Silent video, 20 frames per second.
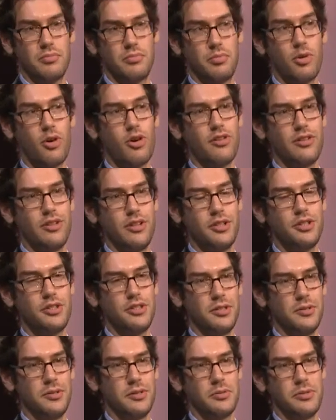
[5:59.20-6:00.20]
part of the
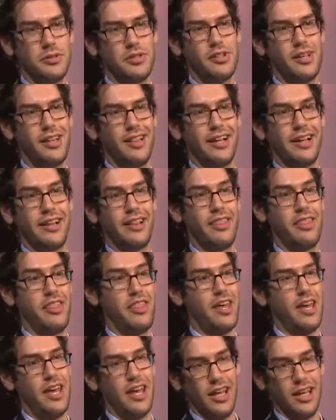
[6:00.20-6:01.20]
issue is we say, like,
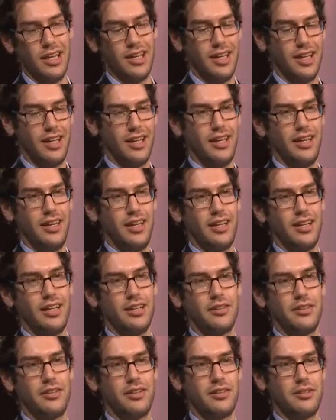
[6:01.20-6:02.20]
they and I
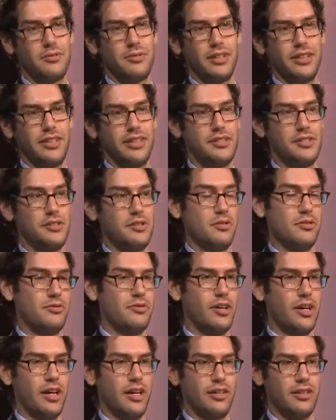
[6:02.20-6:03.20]
don't think there really is a
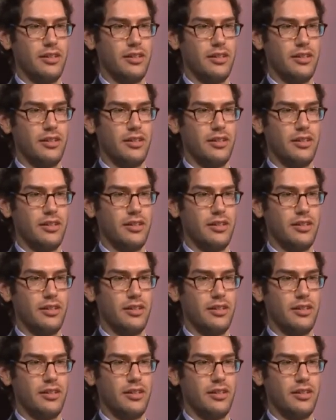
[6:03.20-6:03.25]
unified